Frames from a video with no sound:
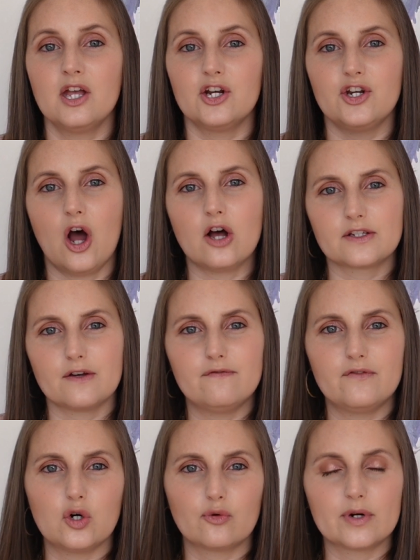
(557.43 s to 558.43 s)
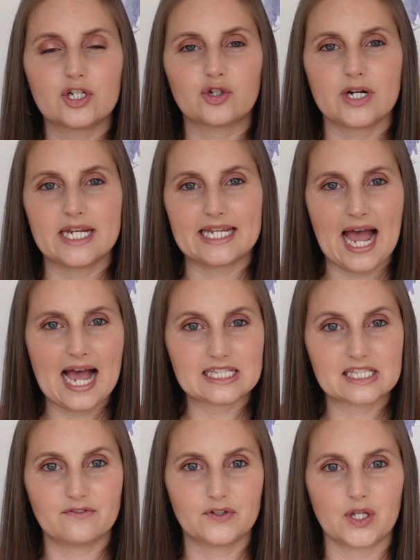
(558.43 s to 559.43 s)
not as a full retreat
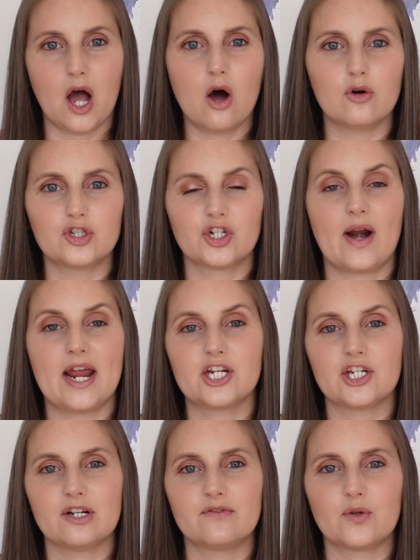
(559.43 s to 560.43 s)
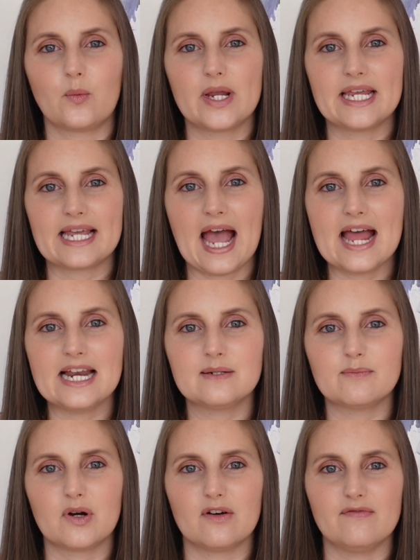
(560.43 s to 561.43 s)
guest for the whole duration of the
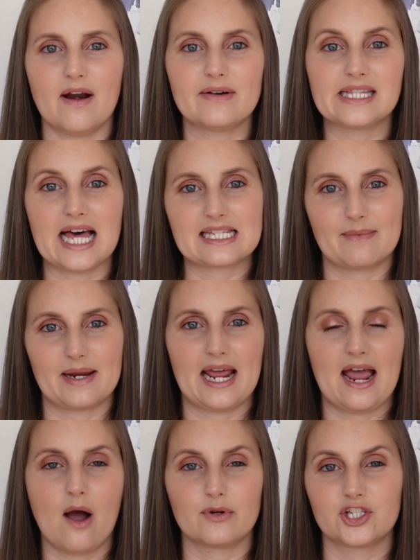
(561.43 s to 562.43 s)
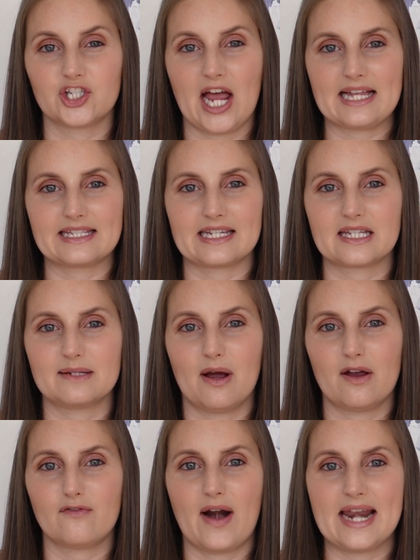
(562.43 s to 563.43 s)
weekend, but very last minute I was chatting to
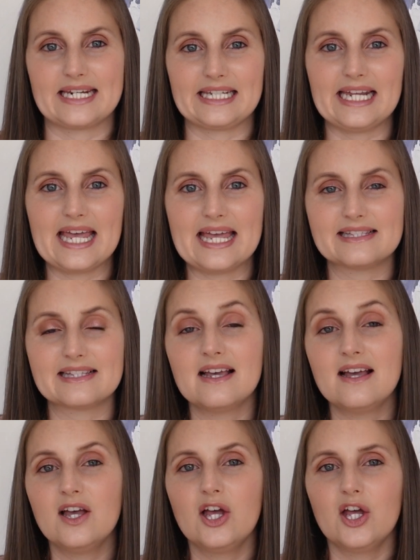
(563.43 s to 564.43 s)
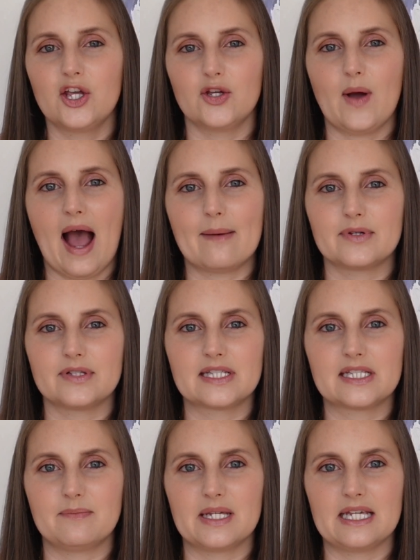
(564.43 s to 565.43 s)
my friend Liz, who happens
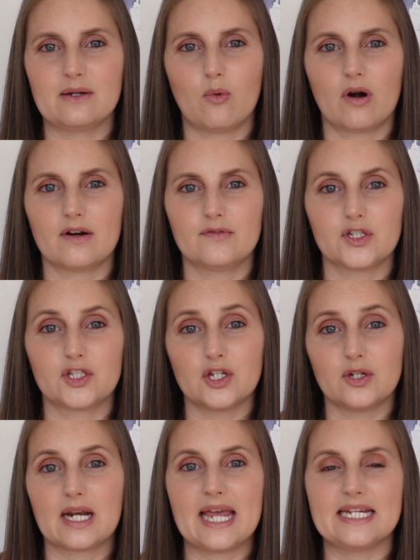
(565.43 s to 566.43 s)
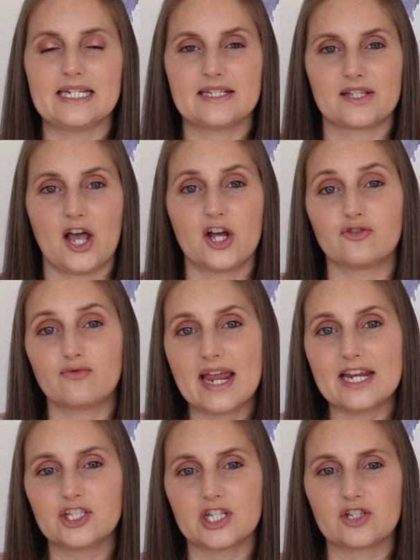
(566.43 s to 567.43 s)
to be one of the two ladies that had
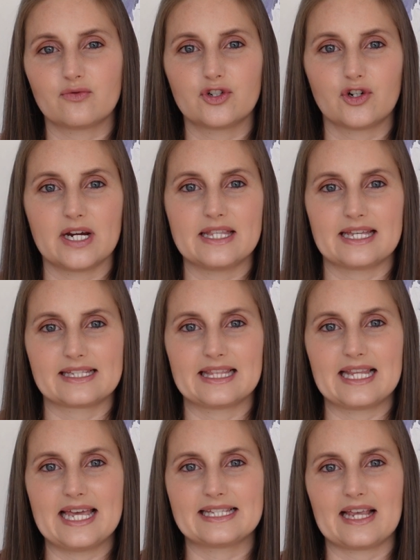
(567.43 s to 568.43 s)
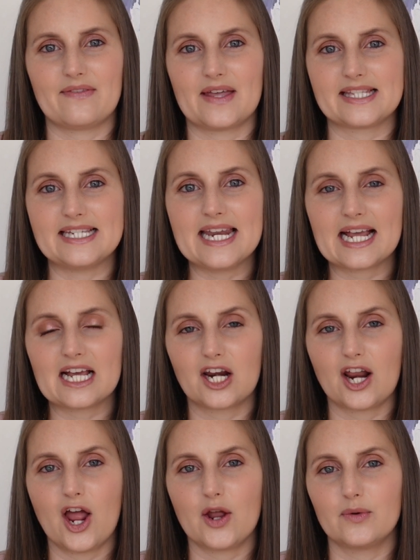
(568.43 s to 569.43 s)
arranged this retreat. There's Liz and there's
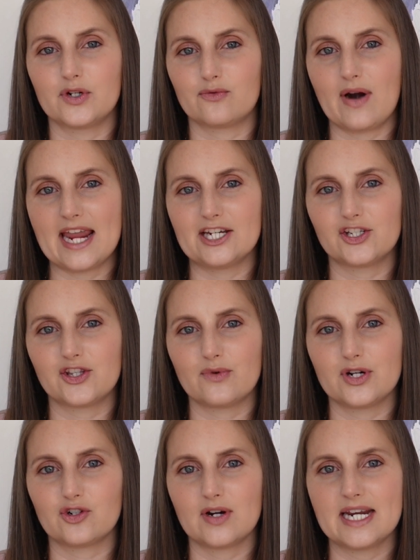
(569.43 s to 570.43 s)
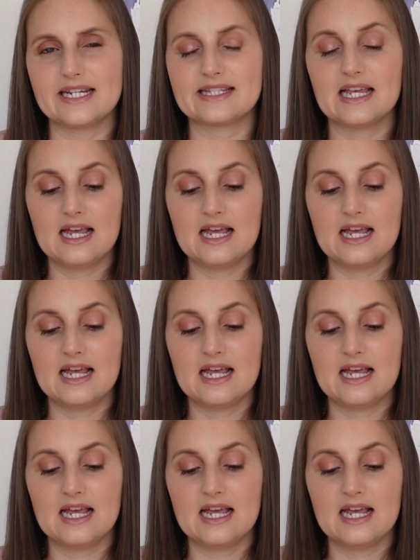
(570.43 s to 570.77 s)
Nicola, who had arranged the retreat.